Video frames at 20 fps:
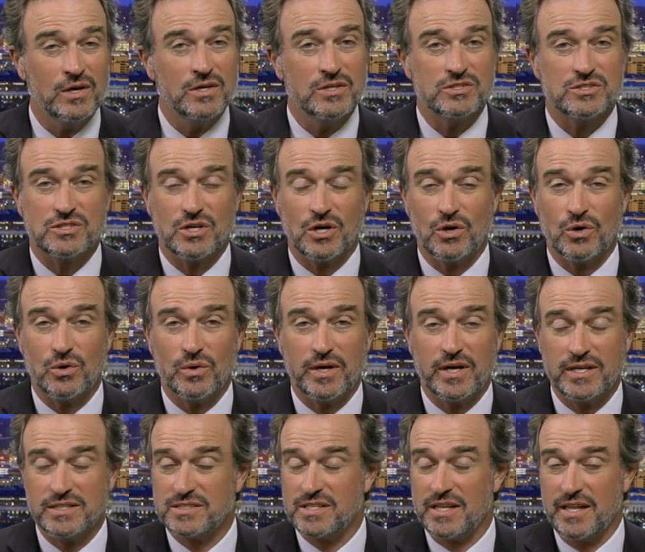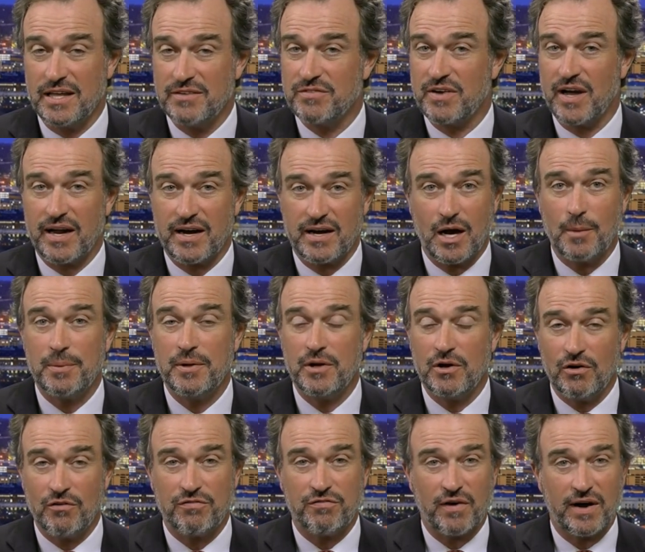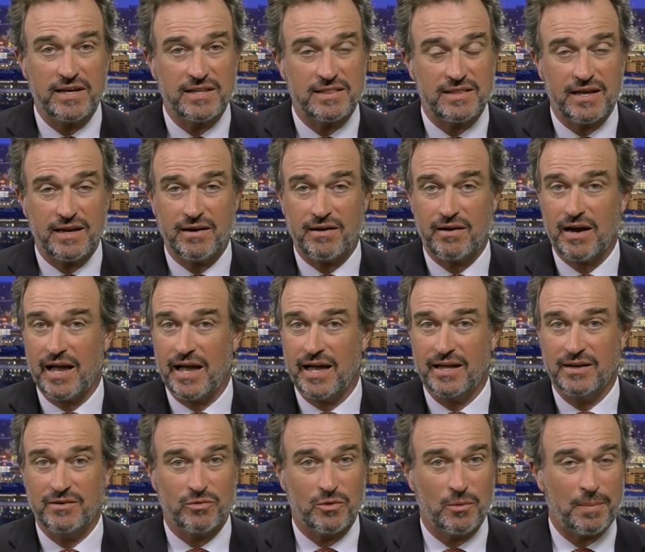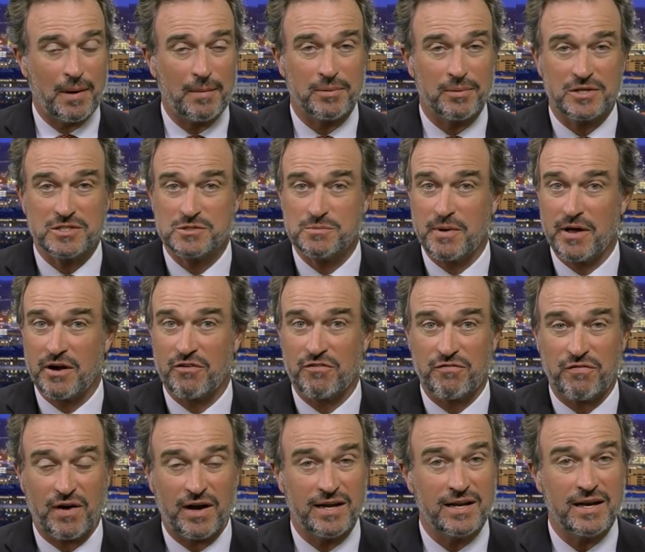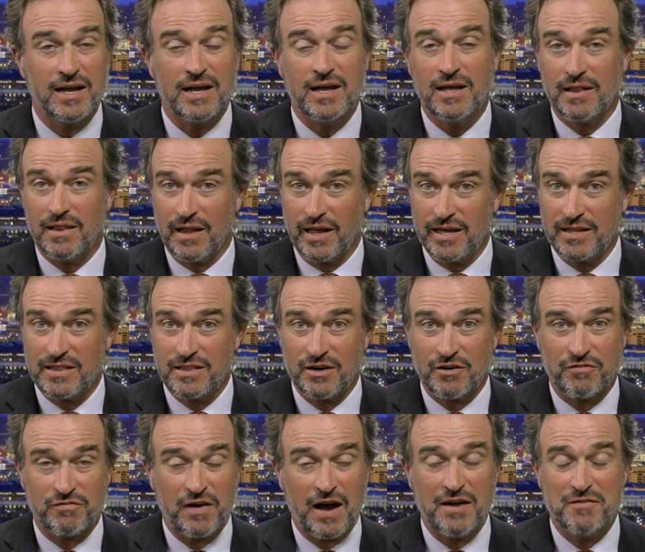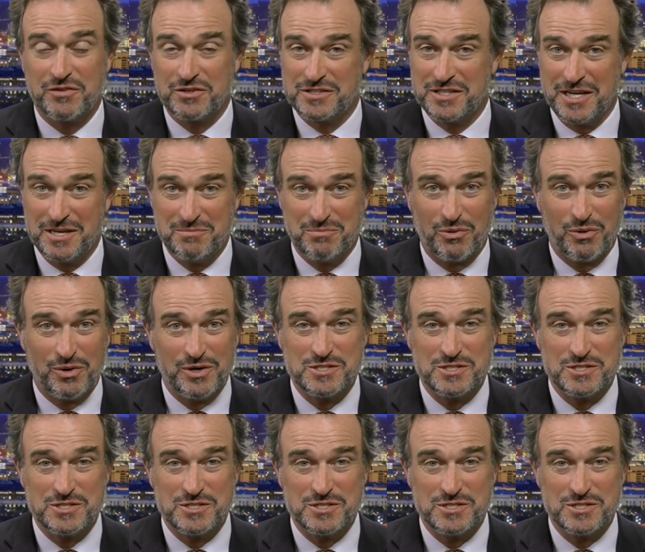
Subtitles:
So they've got an uphill fight there, and Republicans better fight like they're 5 or 10 points